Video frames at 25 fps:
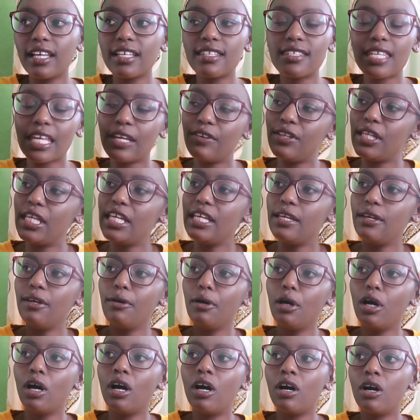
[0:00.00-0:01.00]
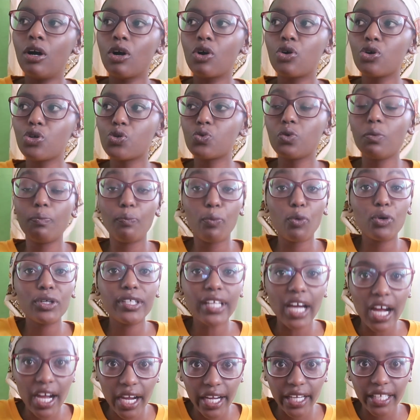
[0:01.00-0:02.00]
let's say because we
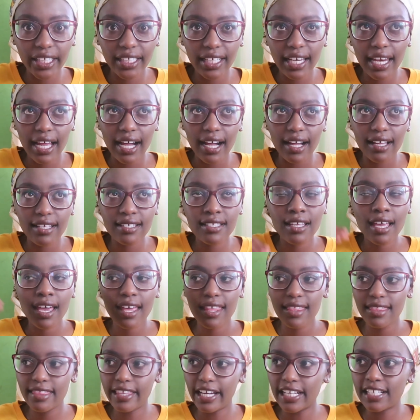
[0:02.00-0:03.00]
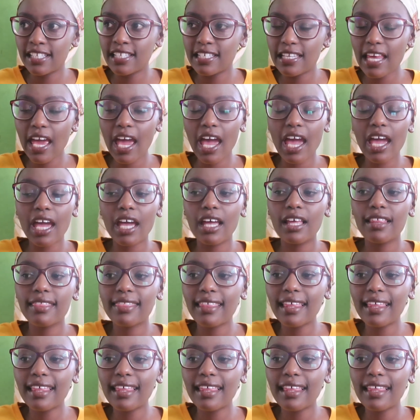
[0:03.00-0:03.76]
booed her in class that day,